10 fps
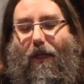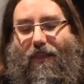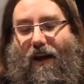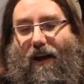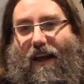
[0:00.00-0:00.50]

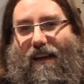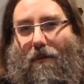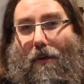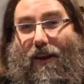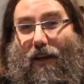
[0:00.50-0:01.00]
There is a
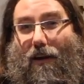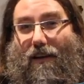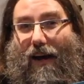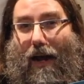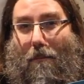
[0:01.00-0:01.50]
particular
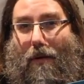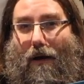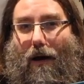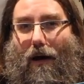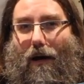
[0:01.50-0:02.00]
type
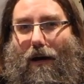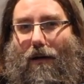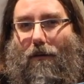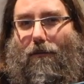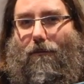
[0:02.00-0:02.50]

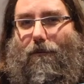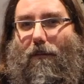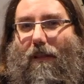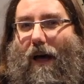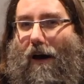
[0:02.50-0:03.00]
of
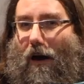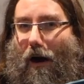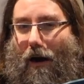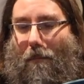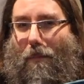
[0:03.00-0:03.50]
lyre
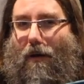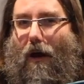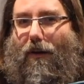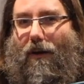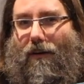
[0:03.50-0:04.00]
harp
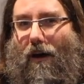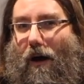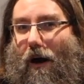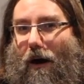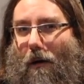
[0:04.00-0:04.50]
called a guitar
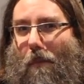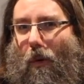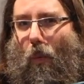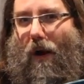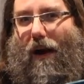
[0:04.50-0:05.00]
harp,
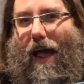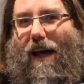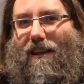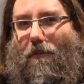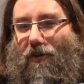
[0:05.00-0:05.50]
where it
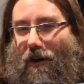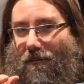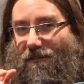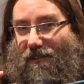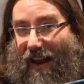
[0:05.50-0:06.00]
has some sort
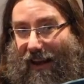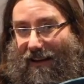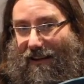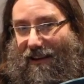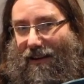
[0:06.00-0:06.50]
of fretting
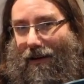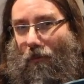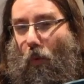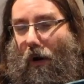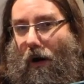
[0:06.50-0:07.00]

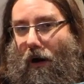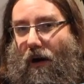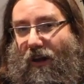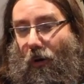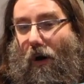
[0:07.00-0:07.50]
system where
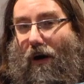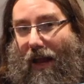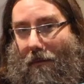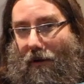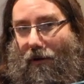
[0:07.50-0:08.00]
you are
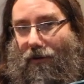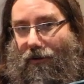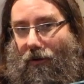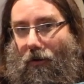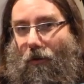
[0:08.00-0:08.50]
able
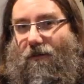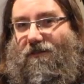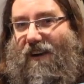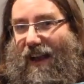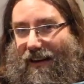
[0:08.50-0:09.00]
to
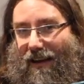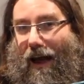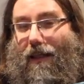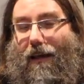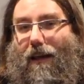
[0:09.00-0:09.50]
fret
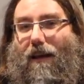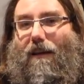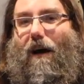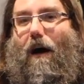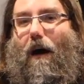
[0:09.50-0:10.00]
kind of like a
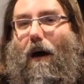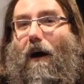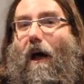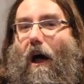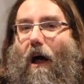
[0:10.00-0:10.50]
guitar
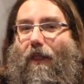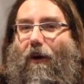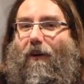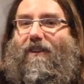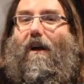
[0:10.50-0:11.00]

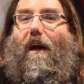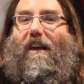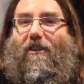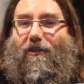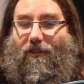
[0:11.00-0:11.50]
those
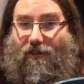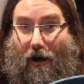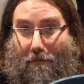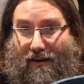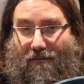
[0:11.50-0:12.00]
additional
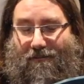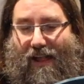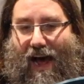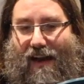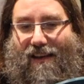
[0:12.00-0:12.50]
sharps and
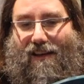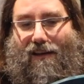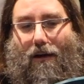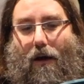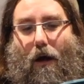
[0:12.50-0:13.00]
flats.